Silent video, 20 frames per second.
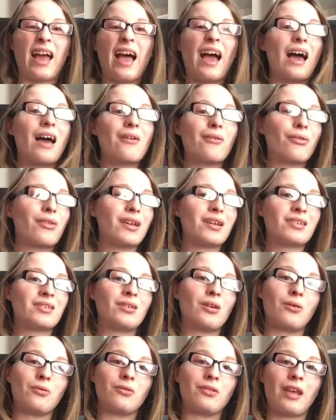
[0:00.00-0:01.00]
I don't think
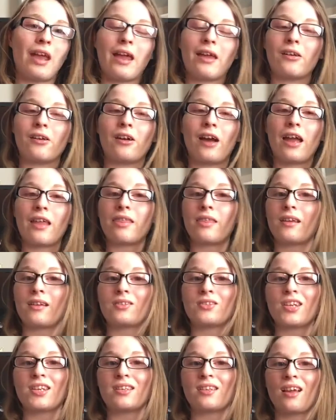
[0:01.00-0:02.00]
so, Tater. I think
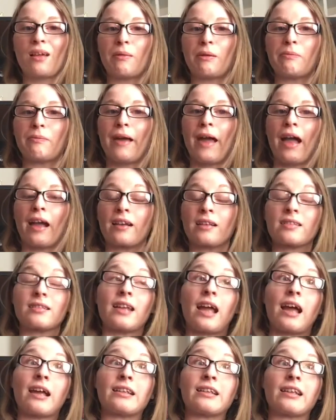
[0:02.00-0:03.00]
she's coming back,
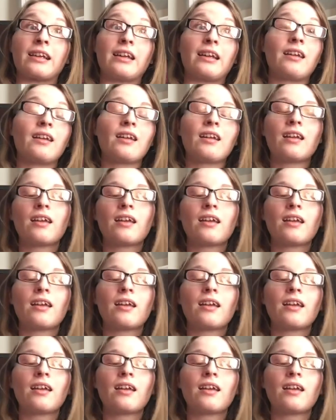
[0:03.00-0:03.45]
sadly.